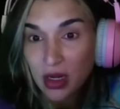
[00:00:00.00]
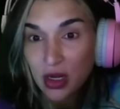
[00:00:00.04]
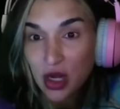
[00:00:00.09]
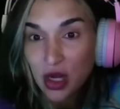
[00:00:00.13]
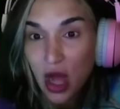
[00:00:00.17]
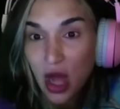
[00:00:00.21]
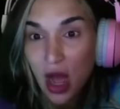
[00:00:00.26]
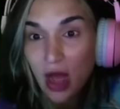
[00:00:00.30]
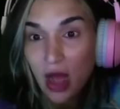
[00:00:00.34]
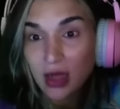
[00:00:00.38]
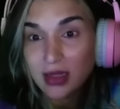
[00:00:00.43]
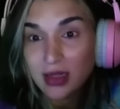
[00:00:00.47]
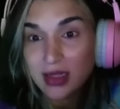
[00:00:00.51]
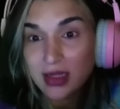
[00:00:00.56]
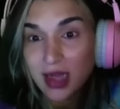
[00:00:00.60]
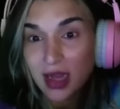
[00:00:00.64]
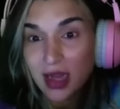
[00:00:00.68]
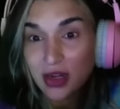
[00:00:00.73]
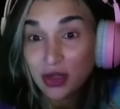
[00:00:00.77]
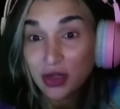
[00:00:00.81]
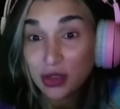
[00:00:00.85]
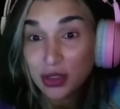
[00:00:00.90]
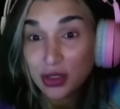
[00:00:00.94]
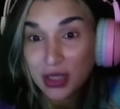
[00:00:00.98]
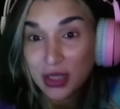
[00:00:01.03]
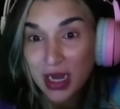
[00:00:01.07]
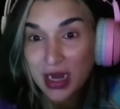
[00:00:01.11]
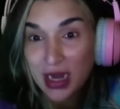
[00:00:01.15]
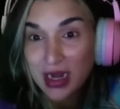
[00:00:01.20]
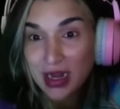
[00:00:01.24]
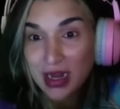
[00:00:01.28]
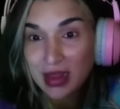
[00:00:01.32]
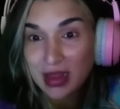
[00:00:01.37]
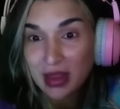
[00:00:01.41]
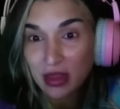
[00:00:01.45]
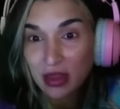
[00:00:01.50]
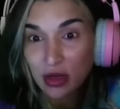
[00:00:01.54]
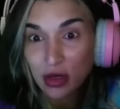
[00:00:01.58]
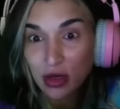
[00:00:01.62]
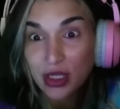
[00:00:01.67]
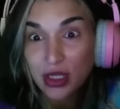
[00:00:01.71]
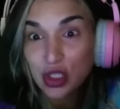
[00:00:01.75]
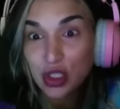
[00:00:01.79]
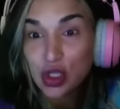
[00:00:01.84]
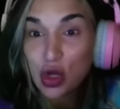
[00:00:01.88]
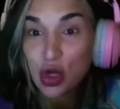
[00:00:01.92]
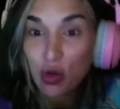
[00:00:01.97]
not understanding that there
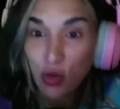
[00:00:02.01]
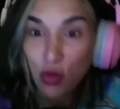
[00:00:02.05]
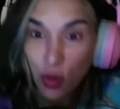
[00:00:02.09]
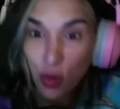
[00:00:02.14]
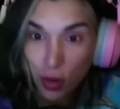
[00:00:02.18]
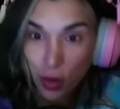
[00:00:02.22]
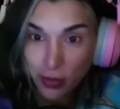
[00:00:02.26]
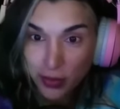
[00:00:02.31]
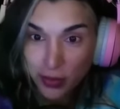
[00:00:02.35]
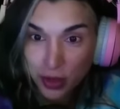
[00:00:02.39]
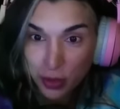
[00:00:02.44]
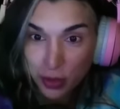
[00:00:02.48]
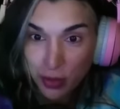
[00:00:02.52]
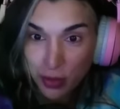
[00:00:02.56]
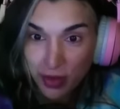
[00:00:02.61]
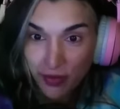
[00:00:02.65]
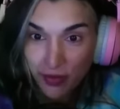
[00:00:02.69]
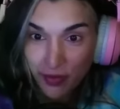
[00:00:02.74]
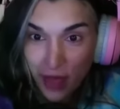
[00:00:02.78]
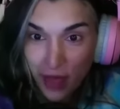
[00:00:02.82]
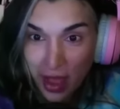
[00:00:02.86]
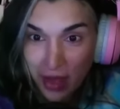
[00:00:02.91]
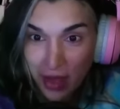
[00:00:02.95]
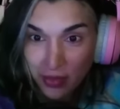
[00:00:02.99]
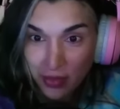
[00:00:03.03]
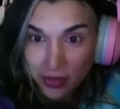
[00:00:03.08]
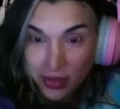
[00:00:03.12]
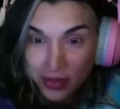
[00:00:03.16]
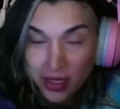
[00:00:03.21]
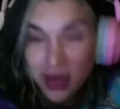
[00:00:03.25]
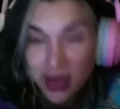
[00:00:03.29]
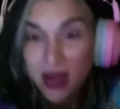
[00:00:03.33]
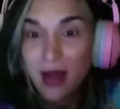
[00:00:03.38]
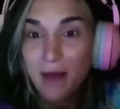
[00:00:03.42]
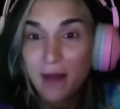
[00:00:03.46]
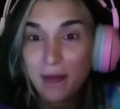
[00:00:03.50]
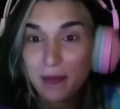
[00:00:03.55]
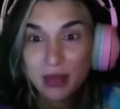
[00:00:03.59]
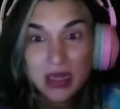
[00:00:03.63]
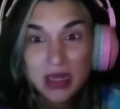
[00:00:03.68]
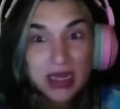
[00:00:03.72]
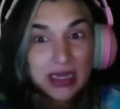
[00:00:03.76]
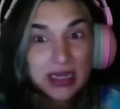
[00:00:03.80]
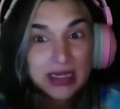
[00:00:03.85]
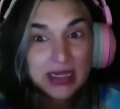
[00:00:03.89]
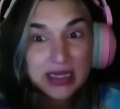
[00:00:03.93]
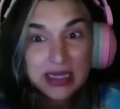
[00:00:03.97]
is no corpse to be found
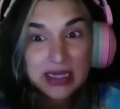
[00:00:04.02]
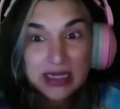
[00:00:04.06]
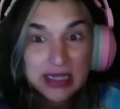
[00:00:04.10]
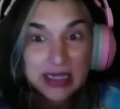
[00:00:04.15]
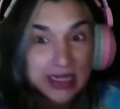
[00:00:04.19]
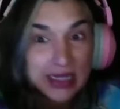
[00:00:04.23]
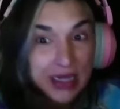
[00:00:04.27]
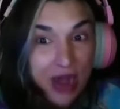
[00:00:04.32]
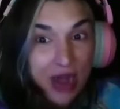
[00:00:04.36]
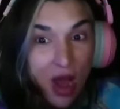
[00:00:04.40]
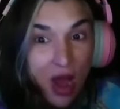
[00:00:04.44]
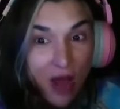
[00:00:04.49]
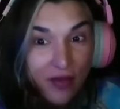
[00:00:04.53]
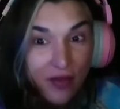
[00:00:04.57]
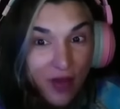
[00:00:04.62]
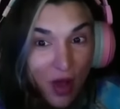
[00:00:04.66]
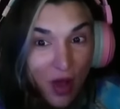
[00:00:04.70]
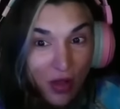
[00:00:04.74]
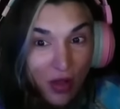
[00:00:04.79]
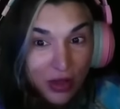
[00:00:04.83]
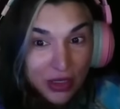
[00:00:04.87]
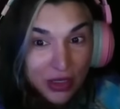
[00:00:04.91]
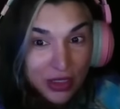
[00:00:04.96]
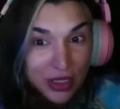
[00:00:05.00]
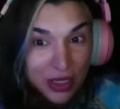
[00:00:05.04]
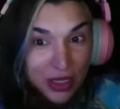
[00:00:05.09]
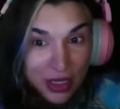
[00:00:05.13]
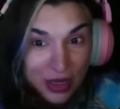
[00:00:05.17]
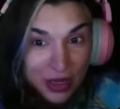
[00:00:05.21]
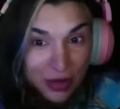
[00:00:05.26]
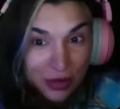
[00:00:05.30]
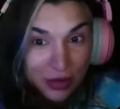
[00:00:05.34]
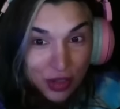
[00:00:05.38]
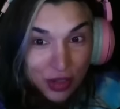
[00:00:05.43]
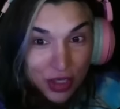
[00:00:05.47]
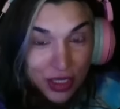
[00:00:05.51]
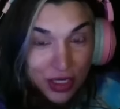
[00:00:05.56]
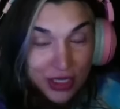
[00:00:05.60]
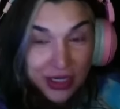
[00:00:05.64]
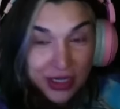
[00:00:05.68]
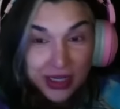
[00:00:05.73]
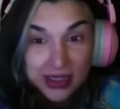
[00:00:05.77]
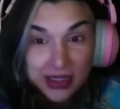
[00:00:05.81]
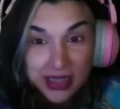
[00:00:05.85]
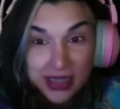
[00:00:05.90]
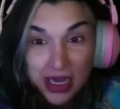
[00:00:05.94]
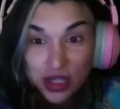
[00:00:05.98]
because he did not fall into the ocean
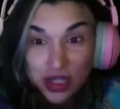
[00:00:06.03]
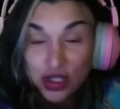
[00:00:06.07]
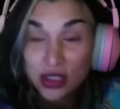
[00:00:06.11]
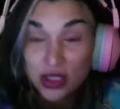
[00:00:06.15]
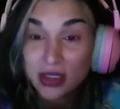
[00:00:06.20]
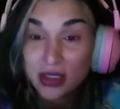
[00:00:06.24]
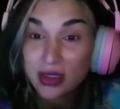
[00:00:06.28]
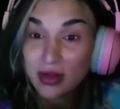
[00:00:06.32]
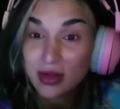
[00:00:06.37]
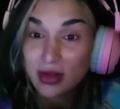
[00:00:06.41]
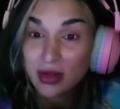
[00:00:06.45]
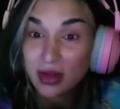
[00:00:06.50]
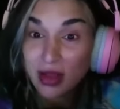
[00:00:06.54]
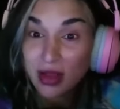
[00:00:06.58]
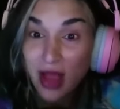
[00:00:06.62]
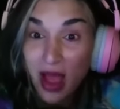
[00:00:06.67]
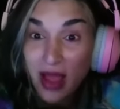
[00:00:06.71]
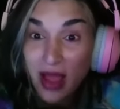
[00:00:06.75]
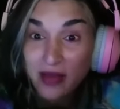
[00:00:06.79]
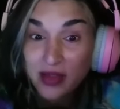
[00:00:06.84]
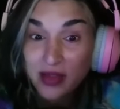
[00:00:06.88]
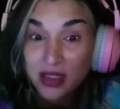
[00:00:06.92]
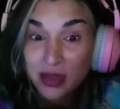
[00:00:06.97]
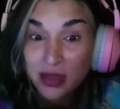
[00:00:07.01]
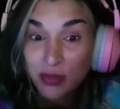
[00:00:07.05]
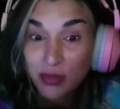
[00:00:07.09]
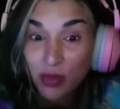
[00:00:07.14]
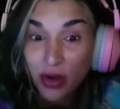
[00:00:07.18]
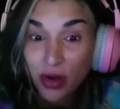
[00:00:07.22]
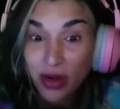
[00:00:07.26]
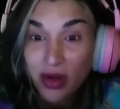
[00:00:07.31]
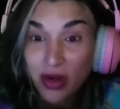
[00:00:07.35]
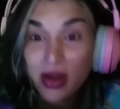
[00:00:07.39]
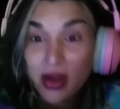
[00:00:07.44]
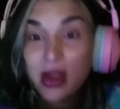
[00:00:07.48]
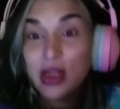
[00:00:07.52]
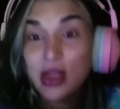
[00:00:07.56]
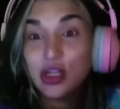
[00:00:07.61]
and is actually still alive somewhere,